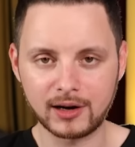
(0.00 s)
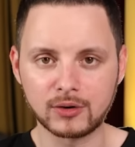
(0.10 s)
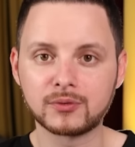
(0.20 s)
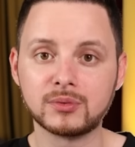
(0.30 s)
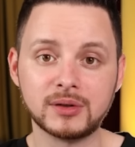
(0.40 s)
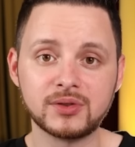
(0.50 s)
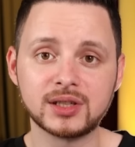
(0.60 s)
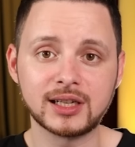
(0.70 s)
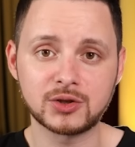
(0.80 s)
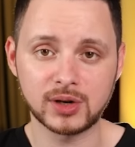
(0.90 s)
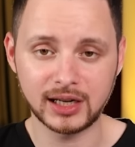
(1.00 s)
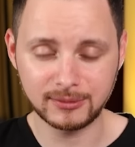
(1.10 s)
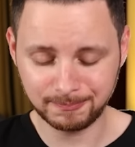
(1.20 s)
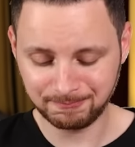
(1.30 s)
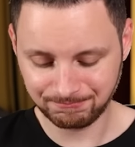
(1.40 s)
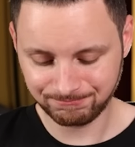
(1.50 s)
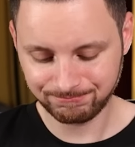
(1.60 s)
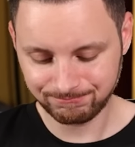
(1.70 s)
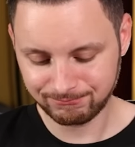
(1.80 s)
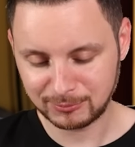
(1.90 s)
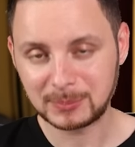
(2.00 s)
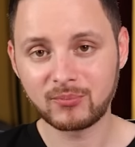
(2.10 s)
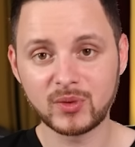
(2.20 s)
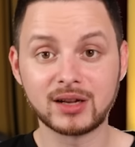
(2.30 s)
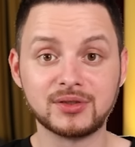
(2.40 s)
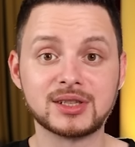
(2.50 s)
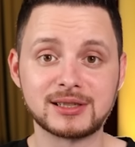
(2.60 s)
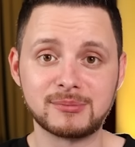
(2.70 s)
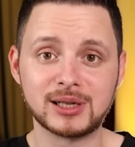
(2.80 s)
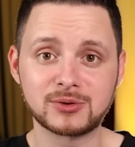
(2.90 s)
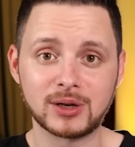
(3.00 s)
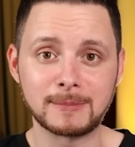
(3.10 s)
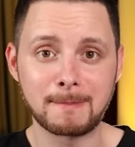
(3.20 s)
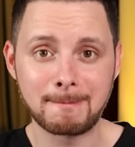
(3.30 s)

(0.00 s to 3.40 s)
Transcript: don't know, from everything I tried, this is the best one.